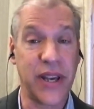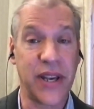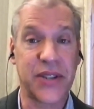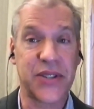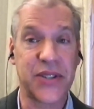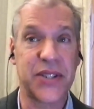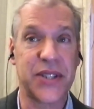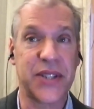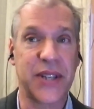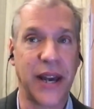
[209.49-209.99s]

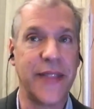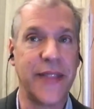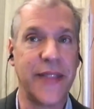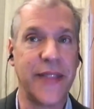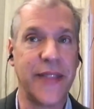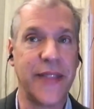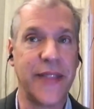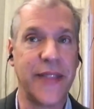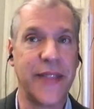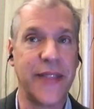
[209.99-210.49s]
excite
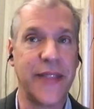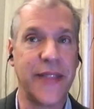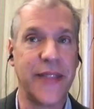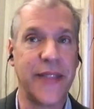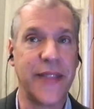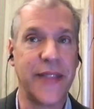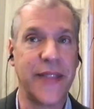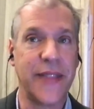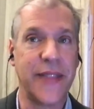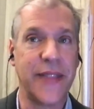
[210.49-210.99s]
that next
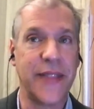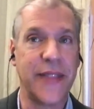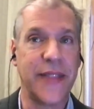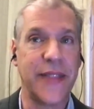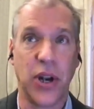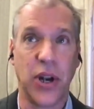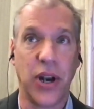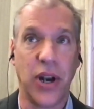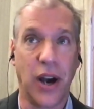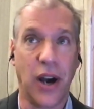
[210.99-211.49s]

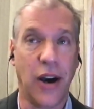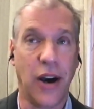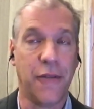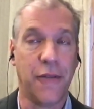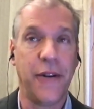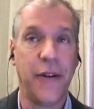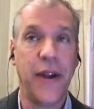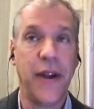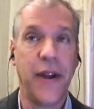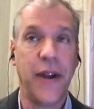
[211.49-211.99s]
generation of
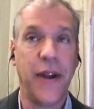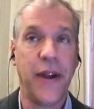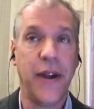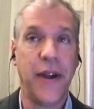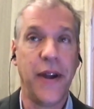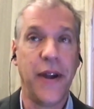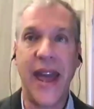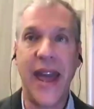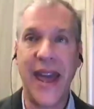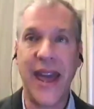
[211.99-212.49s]

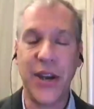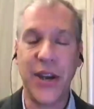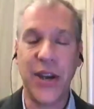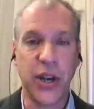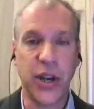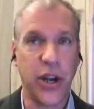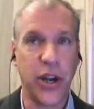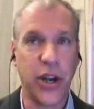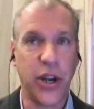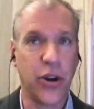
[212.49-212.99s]

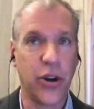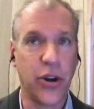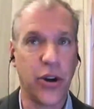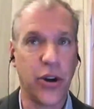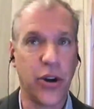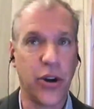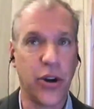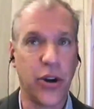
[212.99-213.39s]
engineers,